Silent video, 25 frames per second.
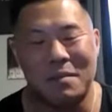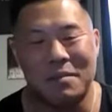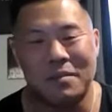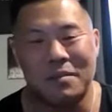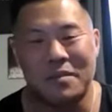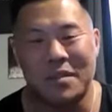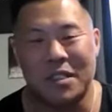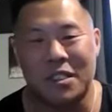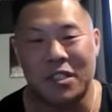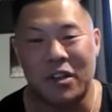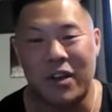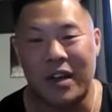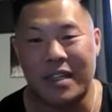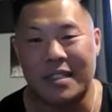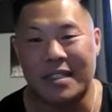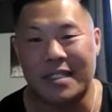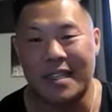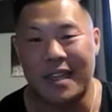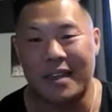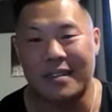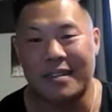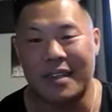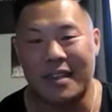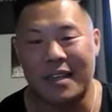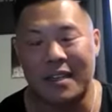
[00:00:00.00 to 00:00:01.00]
So I'd
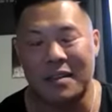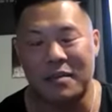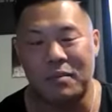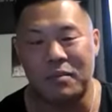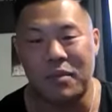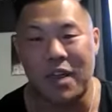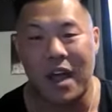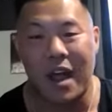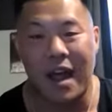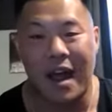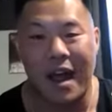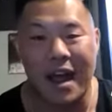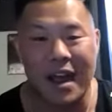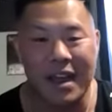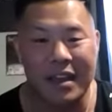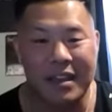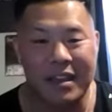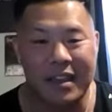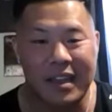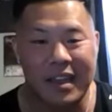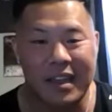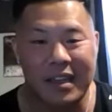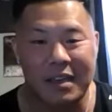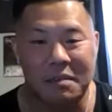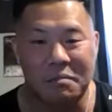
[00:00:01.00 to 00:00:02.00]
say like the eye
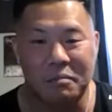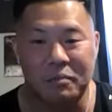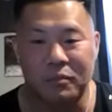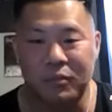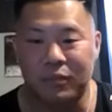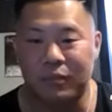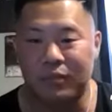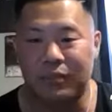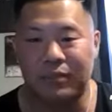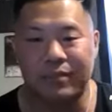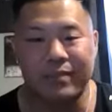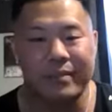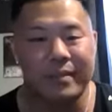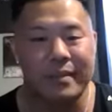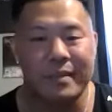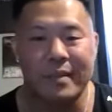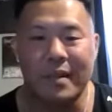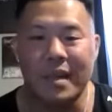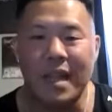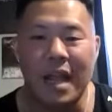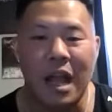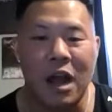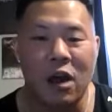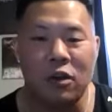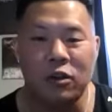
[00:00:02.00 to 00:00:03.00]
thing,
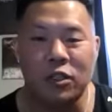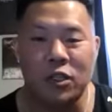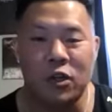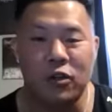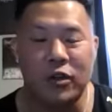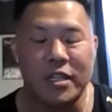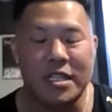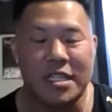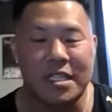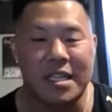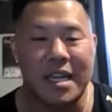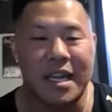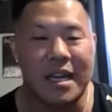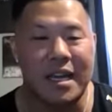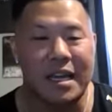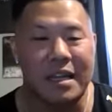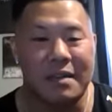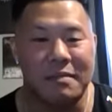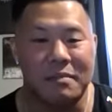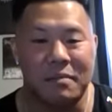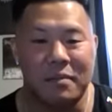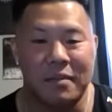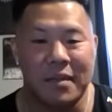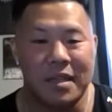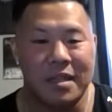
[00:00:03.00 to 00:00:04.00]
I was always
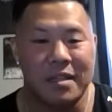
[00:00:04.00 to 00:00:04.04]
skinny.